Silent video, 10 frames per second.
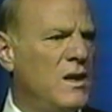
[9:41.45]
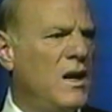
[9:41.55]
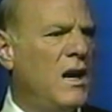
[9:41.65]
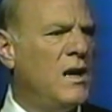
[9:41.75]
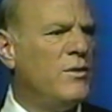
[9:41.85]

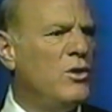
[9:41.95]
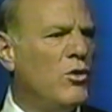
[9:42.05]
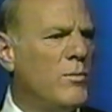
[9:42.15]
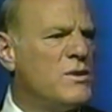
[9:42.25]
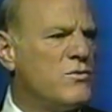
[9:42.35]
I have
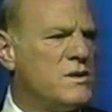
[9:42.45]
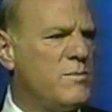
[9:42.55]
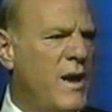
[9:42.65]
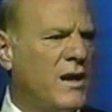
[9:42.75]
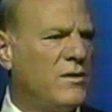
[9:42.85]
enormous
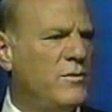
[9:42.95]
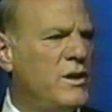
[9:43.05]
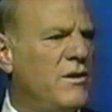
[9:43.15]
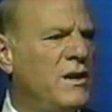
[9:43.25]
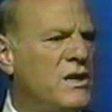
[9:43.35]
respect for
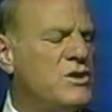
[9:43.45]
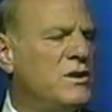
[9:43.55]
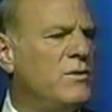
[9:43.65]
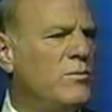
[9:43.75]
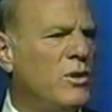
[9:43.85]
their
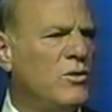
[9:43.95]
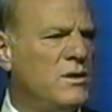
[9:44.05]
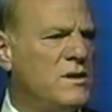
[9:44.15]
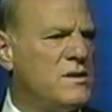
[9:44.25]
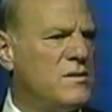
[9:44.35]
initiative and
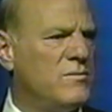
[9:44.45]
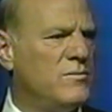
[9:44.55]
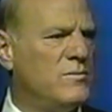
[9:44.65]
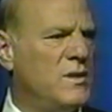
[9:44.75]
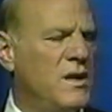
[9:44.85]
boldness.
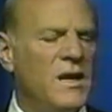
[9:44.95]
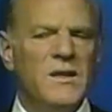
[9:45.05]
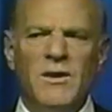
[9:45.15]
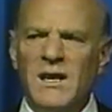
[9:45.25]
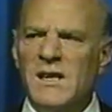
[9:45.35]

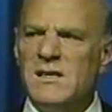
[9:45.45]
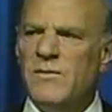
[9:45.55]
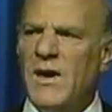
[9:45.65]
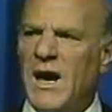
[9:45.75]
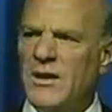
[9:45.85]
There is a
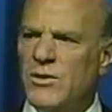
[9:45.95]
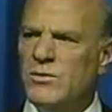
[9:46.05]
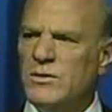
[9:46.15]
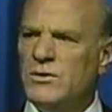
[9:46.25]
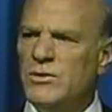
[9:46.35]
value
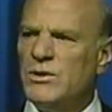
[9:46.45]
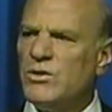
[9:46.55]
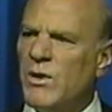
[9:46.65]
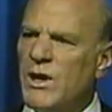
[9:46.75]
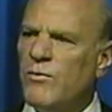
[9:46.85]
to a
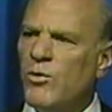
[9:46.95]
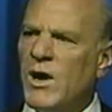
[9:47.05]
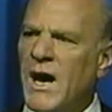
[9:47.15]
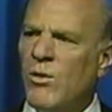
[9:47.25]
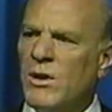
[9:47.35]

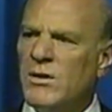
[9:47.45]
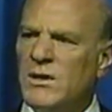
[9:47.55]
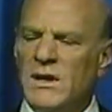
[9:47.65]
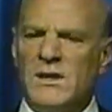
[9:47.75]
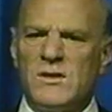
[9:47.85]
24-hour
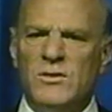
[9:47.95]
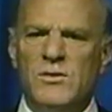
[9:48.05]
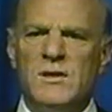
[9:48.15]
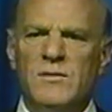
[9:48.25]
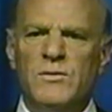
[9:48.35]

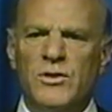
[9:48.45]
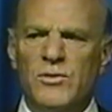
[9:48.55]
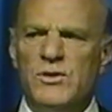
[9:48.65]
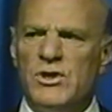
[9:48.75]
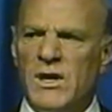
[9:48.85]
exclusive
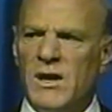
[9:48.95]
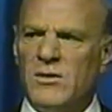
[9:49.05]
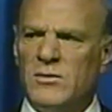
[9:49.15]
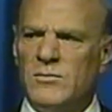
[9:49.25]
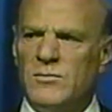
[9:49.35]
news
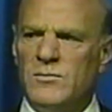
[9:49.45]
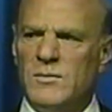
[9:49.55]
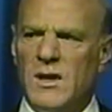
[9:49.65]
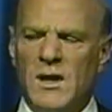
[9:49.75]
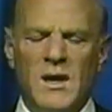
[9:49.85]
channel.
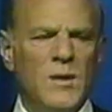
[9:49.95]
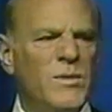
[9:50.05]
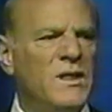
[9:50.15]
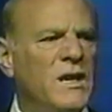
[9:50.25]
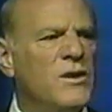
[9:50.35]

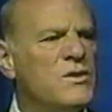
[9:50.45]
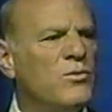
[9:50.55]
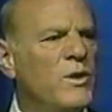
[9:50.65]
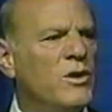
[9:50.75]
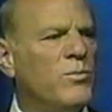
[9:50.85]
But there's a
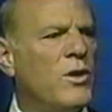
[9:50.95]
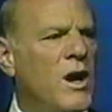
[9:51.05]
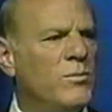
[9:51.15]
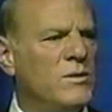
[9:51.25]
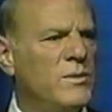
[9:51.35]
real
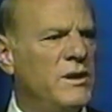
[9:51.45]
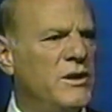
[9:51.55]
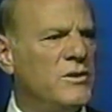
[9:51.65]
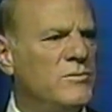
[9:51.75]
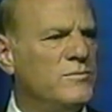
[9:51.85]
problem here.